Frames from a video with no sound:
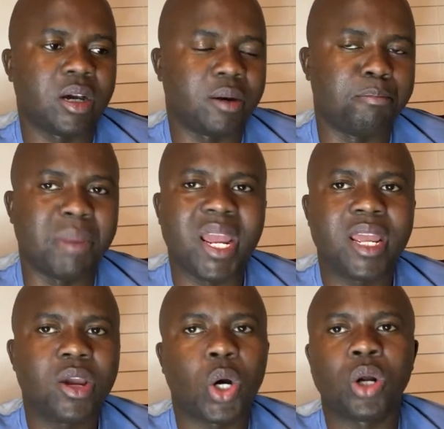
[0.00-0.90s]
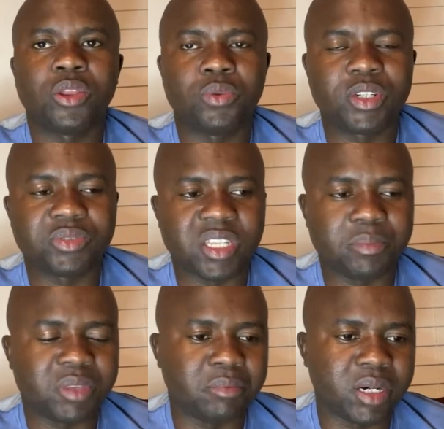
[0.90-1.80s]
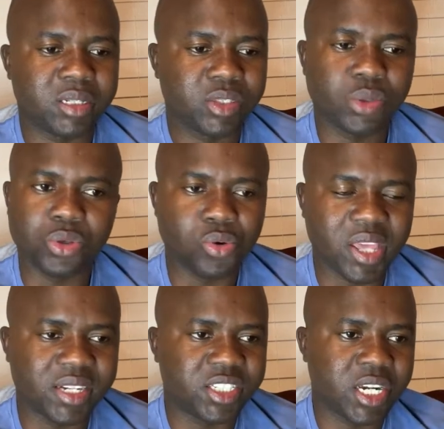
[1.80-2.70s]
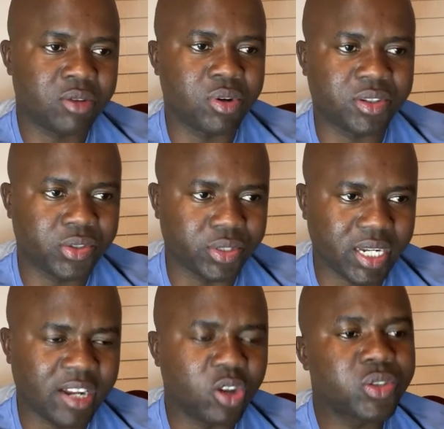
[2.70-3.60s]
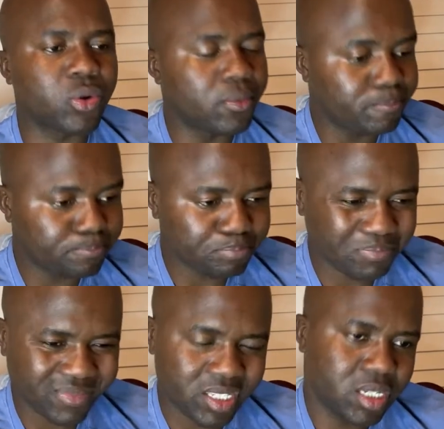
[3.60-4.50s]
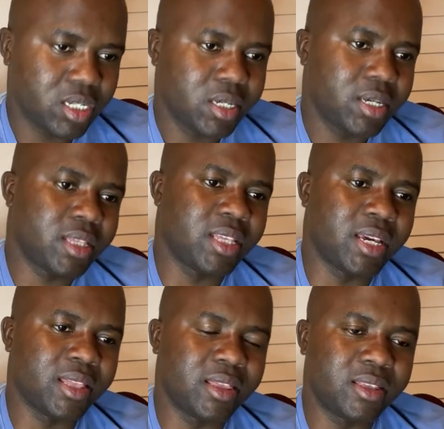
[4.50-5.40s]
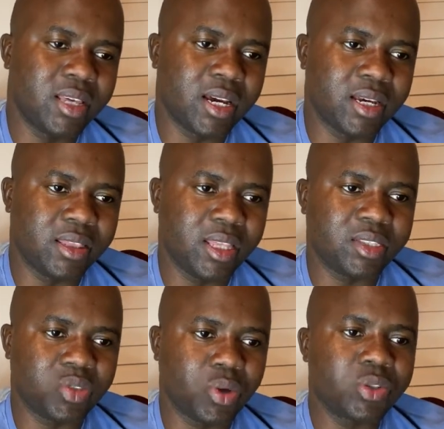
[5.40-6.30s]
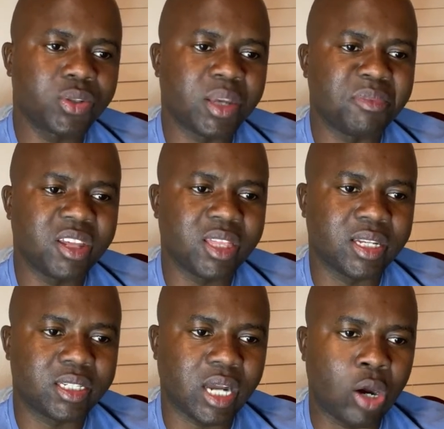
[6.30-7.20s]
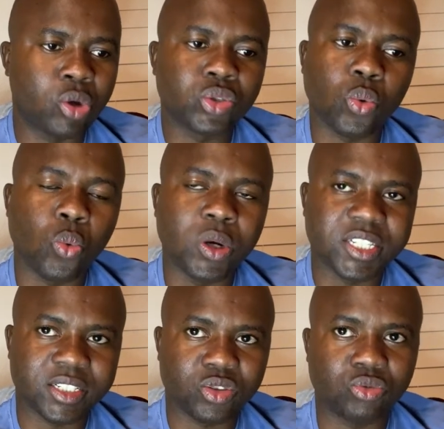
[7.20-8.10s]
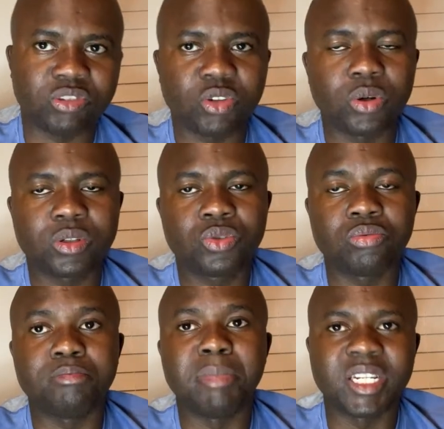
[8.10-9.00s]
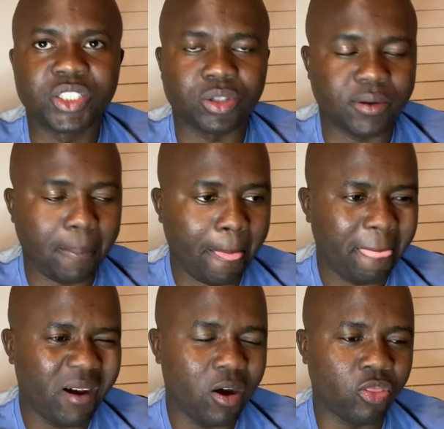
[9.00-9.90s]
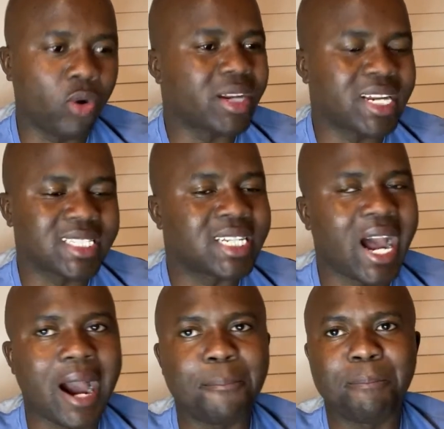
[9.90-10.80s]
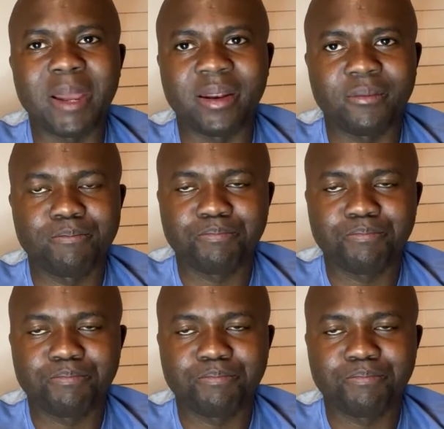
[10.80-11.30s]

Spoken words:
May all the way to September, so you can check your result. And also, there's also something that I also wanted to mention. Though it doesn't happen,